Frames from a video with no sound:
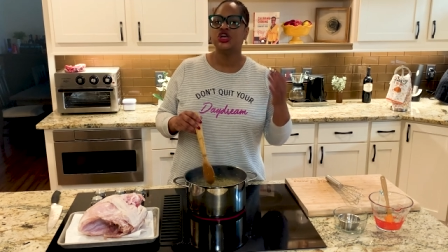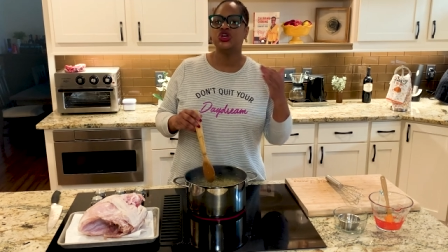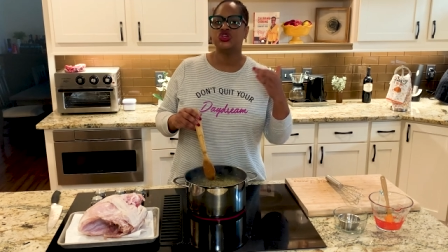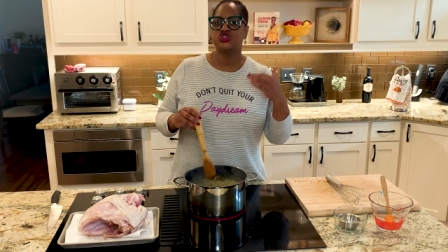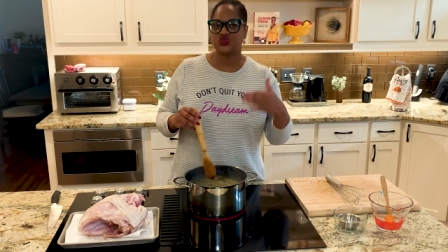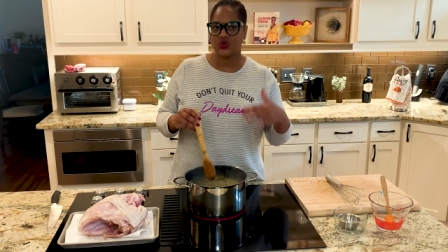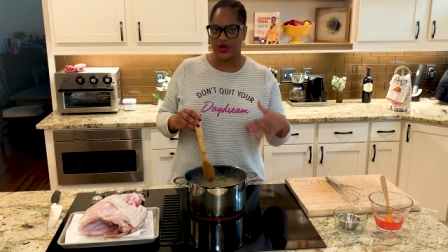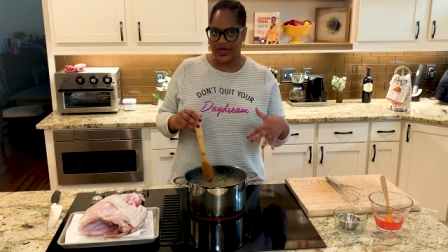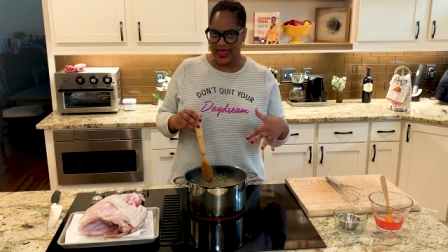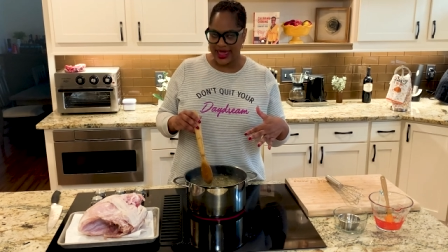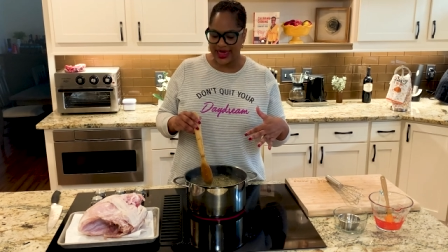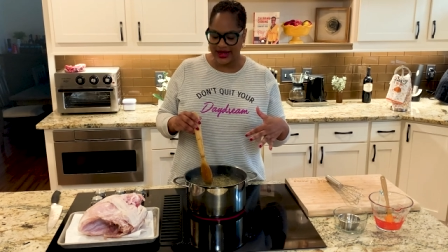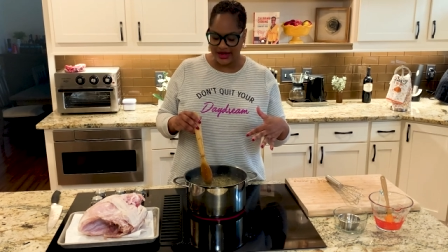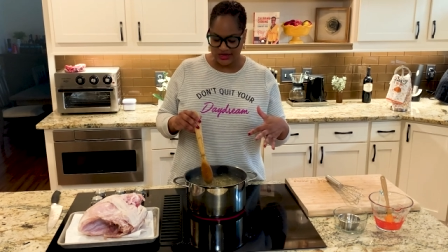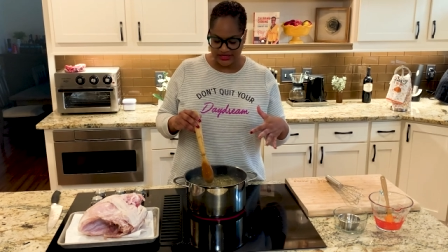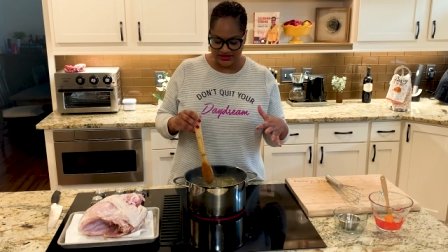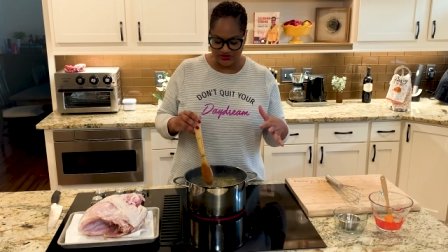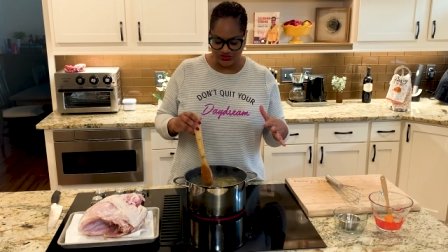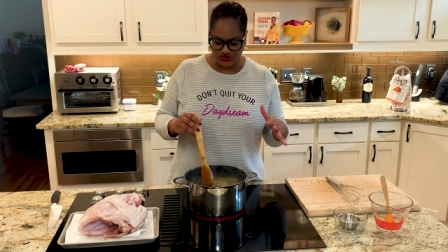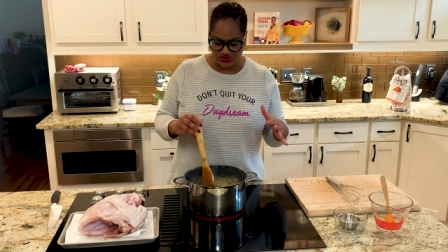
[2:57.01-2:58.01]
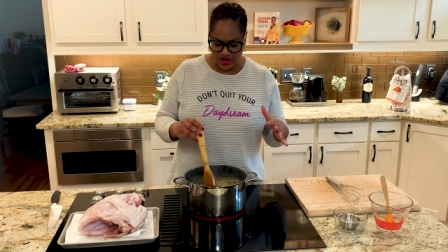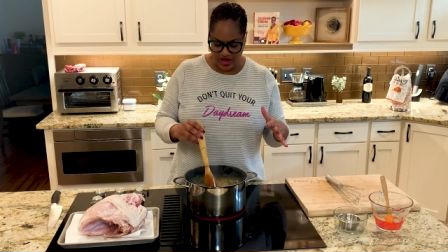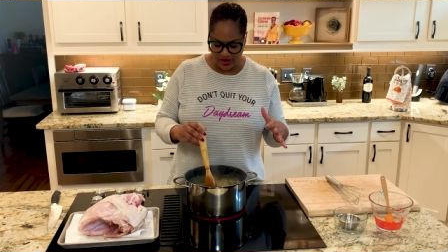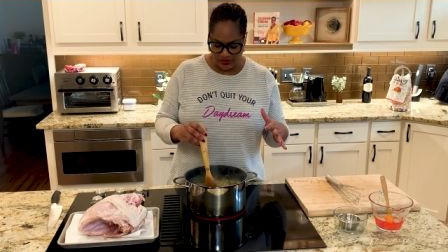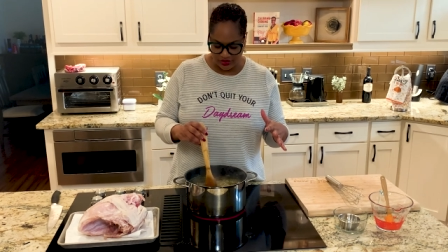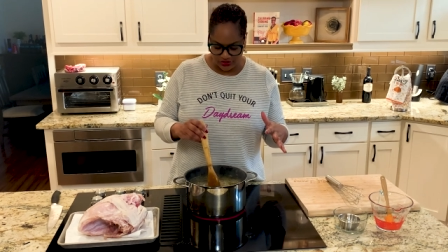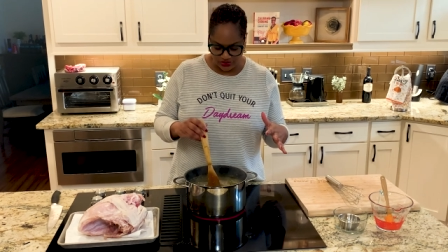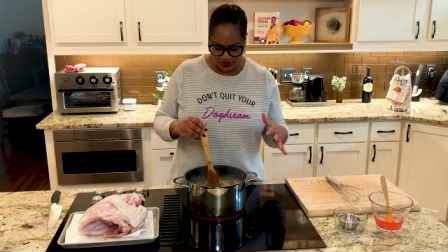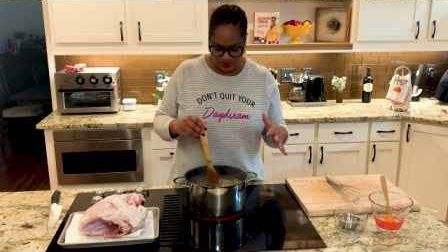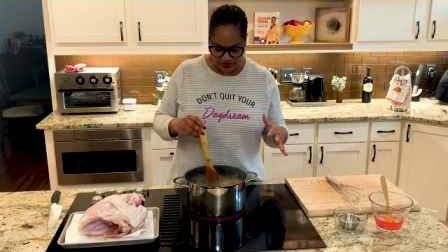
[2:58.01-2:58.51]
So I added some dry
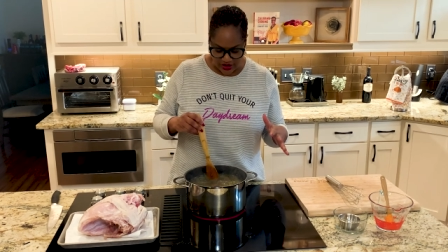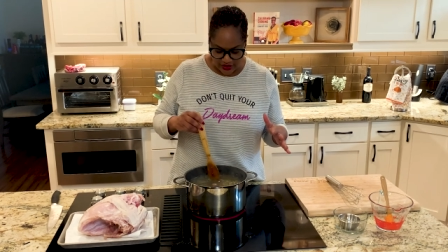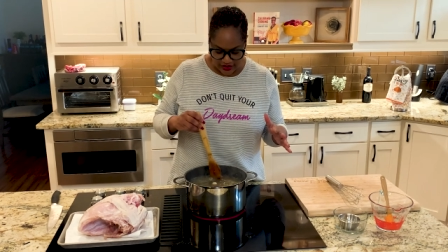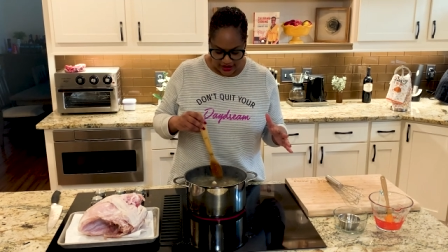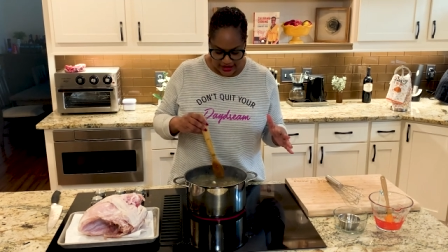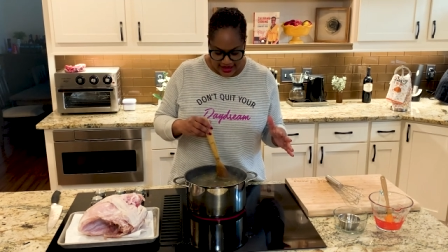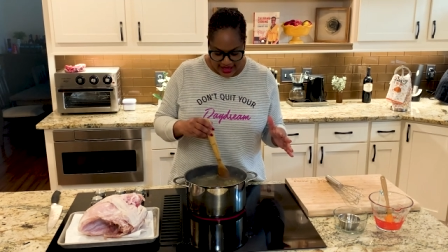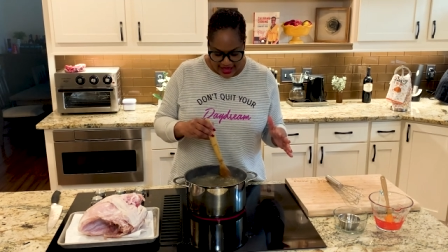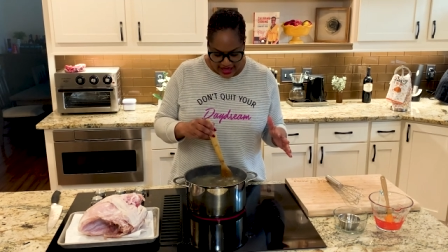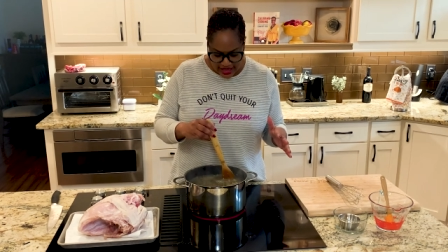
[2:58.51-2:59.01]
rosemary.